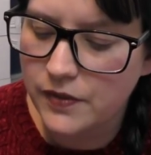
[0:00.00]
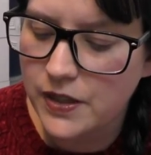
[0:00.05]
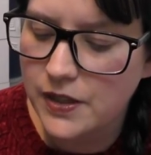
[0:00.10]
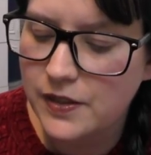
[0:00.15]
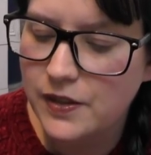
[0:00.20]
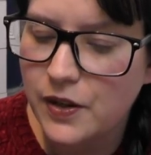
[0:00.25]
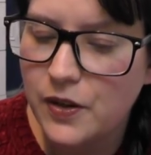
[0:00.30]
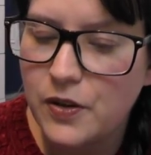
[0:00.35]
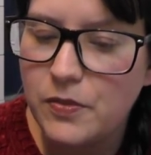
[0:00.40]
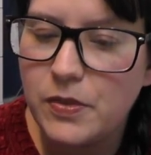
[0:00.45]
There's
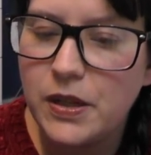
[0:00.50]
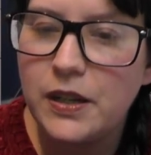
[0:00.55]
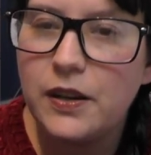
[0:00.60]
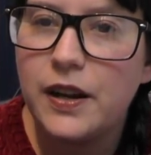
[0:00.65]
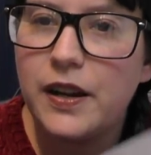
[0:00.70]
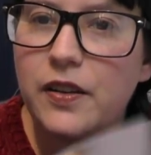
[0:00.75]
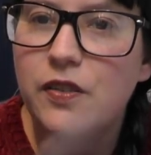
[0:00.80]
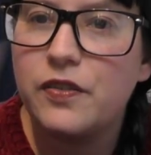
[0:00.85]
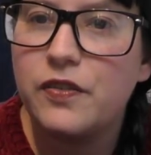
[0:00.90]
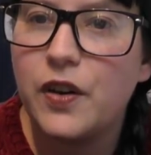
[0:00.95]
so many
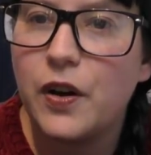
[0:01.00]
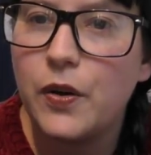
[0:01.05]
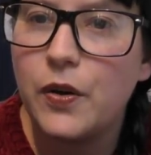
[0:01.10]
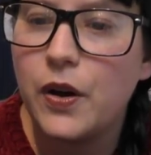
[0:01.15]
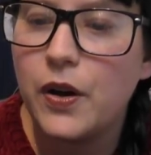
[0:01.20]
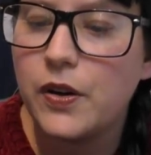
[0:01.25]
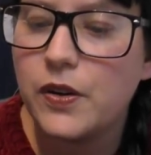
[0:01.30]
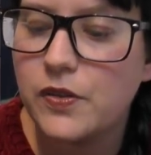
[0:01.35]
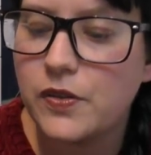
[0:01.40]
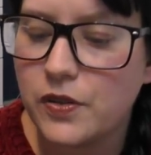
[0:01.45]
like
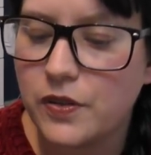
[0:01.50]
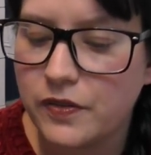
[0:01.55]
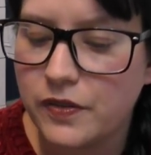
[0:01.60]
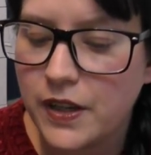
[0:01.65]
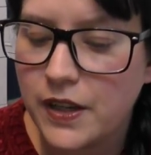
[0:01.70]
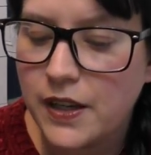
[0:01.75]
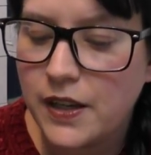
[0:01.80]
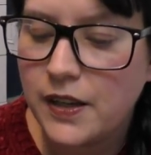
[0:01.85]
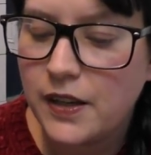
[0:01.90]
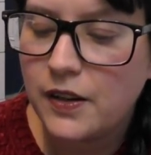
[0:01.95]
photos of
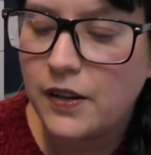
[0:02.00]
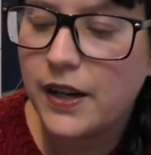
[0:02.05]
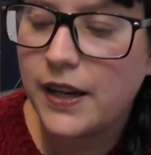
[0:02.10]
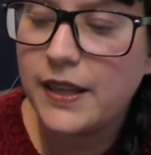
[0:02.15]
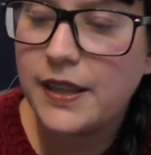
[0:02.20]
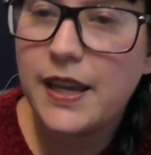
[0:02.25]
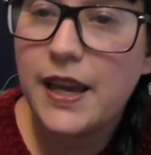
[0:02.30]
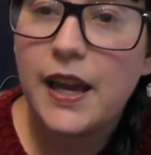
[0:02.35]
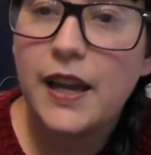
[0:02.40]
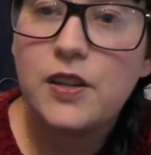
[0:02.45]

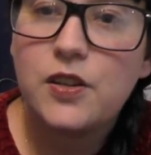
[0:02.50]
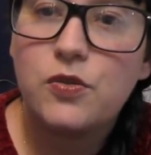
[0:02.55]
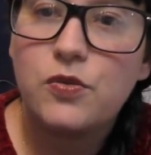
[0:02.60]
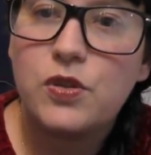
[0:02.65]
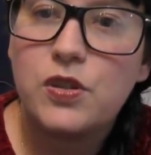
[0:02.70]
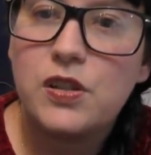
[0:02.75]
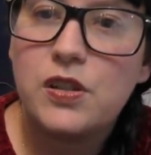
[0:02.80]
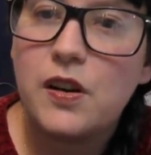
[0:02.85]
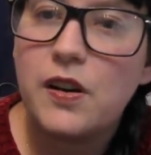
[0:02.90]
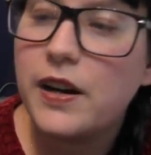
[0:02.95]
like the actual
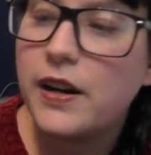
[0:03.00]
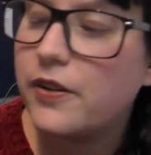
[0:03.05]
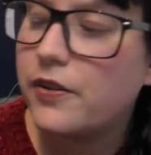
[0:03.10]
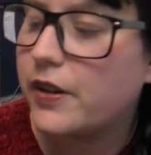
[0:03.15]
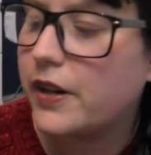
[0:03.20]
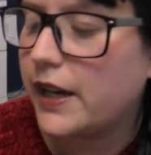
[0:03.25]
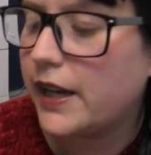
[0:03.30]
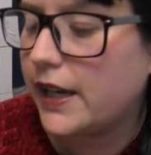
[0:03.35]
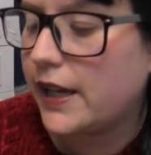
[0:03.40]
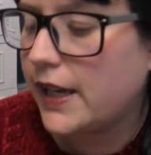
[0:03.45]

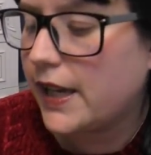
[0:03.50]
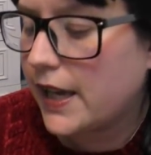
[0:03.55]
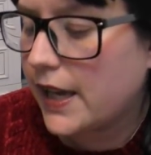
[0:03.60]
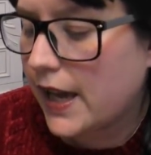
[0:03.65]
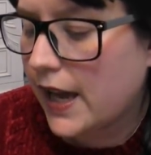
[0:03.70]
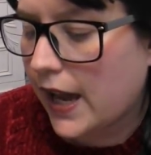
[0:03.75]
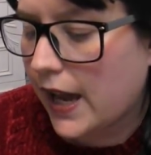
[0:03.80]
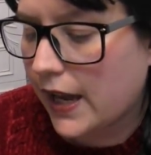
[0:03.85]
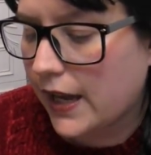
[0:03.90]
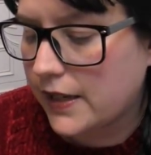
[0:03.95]
diary
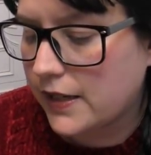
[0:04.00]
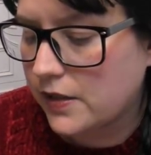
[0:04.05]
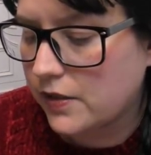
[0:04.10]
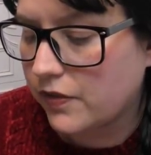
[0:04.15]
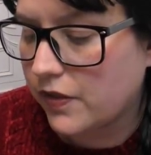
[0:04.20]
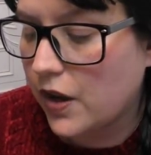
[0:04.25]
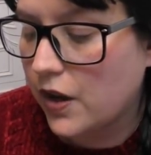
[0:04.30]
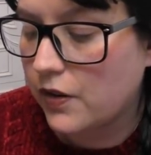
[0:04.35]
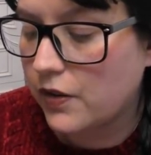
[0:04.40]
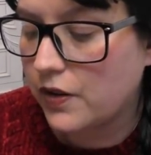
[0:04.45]
and
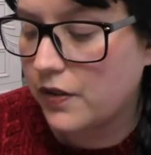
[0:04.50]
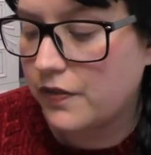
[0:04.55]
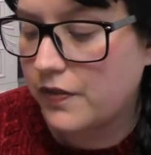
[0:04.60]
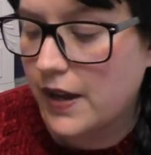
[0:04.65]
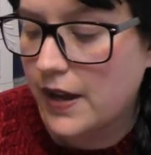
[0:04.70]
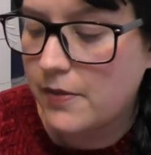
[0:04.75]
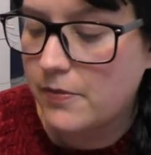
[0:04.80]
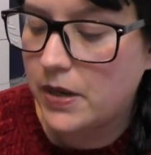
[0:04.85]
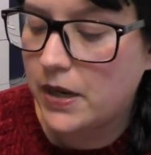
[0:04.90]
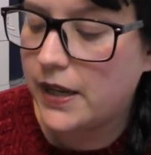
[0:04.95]
of her and her
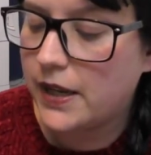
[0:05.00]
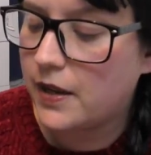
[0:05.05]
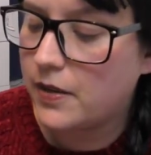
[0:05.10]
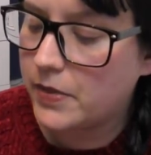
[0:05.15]
family.